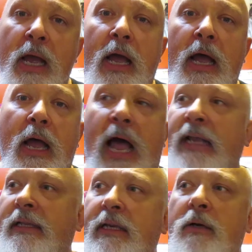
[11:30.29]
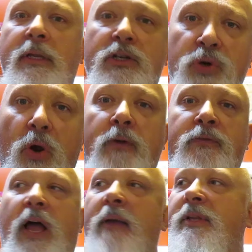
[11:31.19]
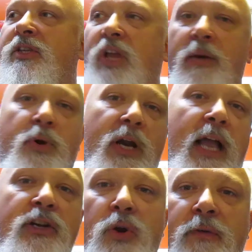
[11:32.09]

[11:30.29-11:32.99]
I literally I'm in Sudbury. I drove